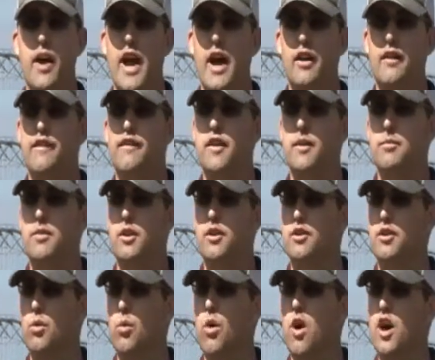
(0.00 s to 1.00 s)
brown from
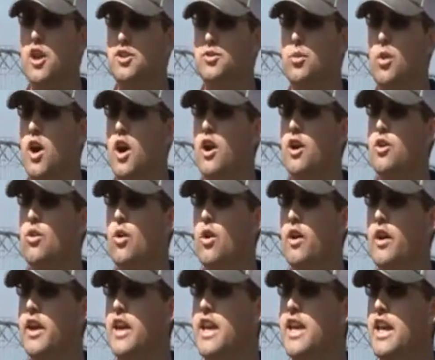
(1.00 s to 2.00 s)
the wash water
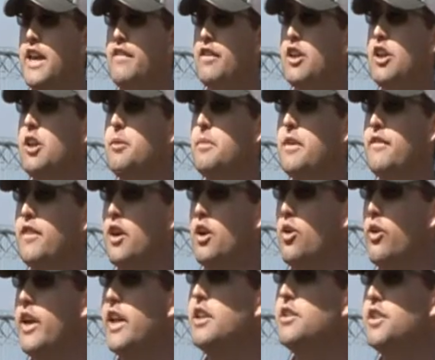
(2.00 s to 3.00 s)
or even a little bit of a
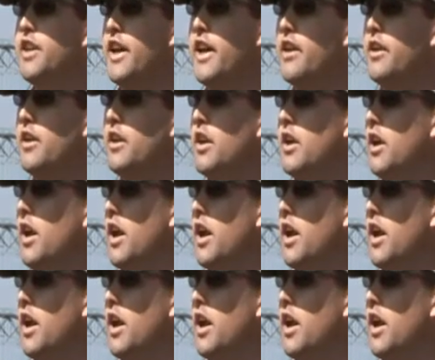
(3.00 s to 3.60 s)
green tint,